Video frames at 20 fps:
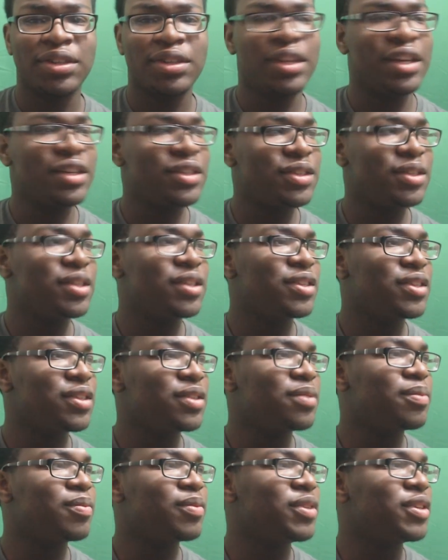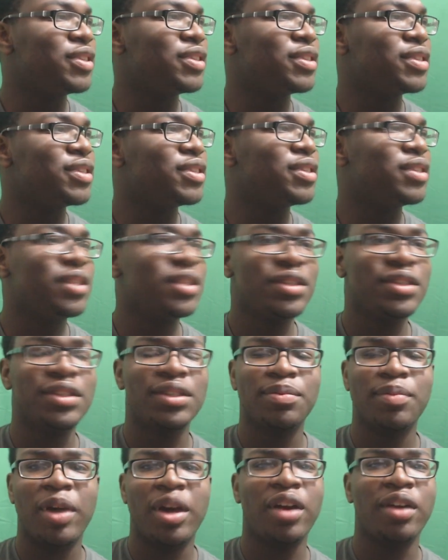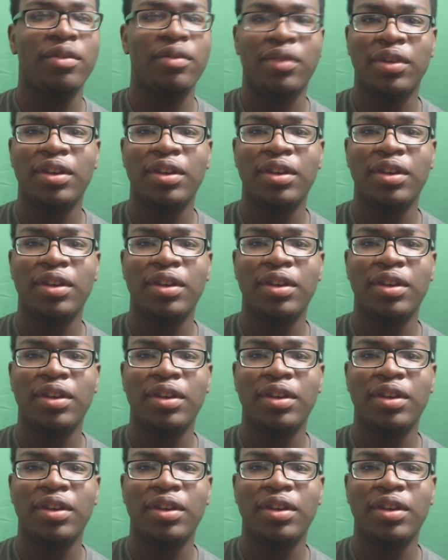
that's this is this is this is my